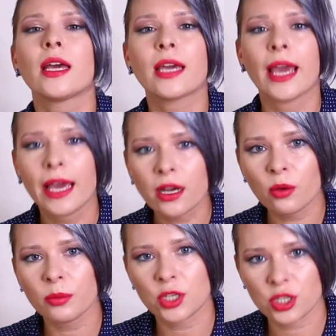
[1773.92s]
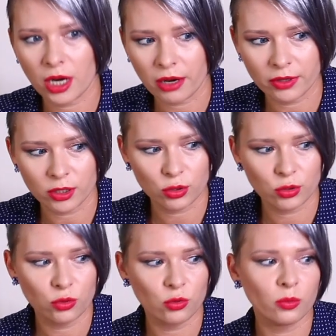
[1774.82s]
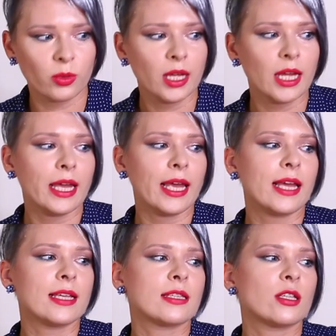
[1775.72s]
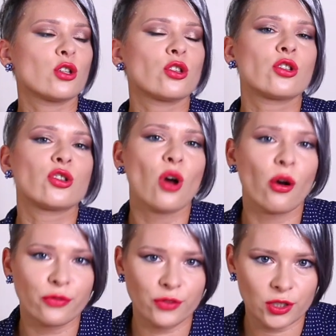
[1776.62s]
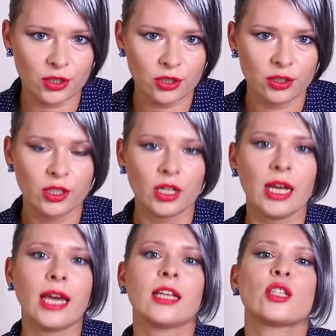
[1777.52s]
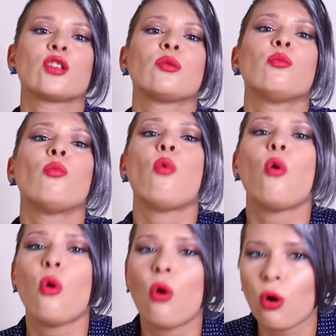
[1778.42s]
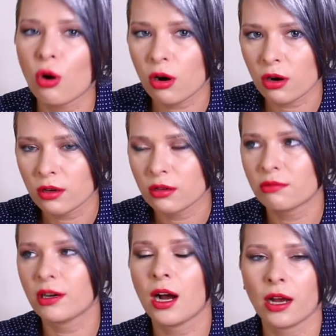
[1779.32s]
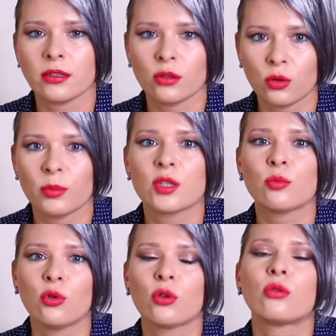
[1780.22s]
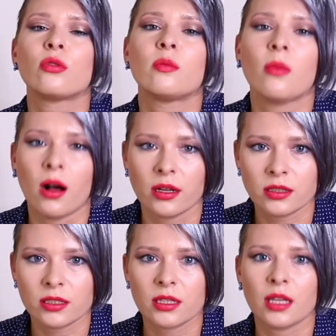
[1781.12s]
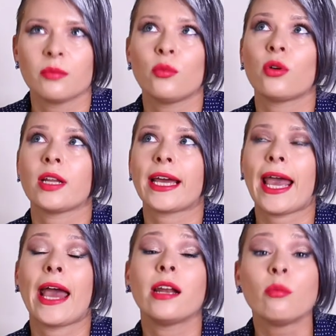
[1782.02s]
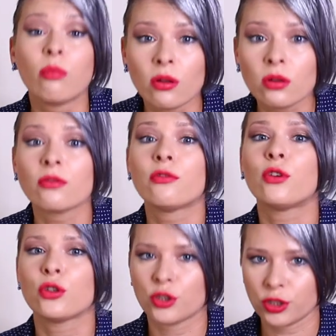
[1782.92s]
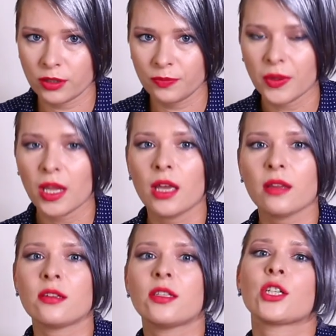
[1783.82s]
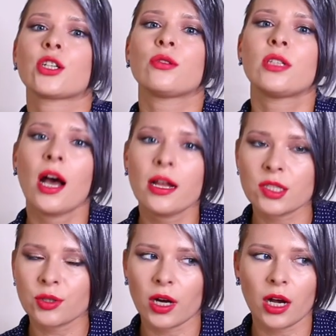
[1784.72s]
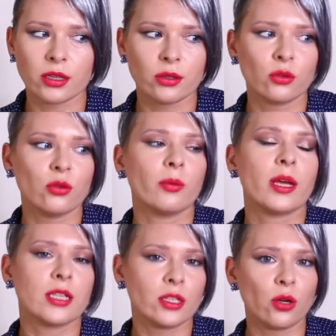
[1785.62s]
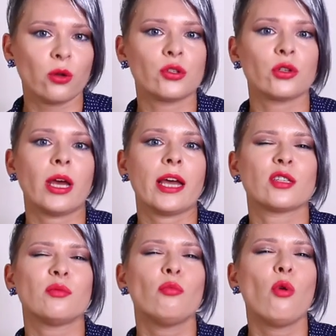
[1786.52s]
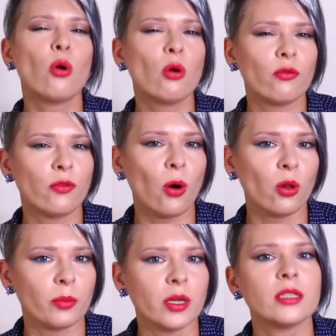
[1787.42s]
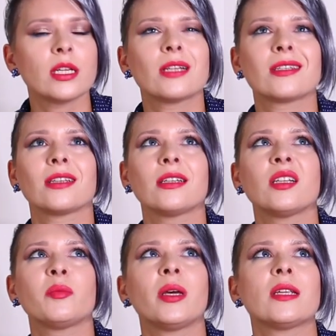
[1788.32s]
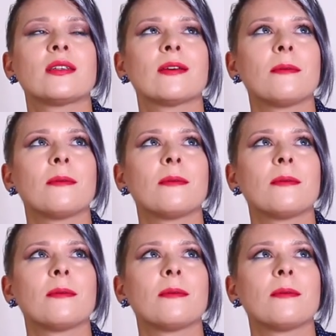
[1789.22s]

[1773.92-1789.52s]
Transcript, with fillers: Keiko Mecheri Loukhoum is softer and it's more rahat lukum. it's more gourmand and more like edible version. The Serge Lutens rahat lukum, as I told you, has more of almond, it's a little bit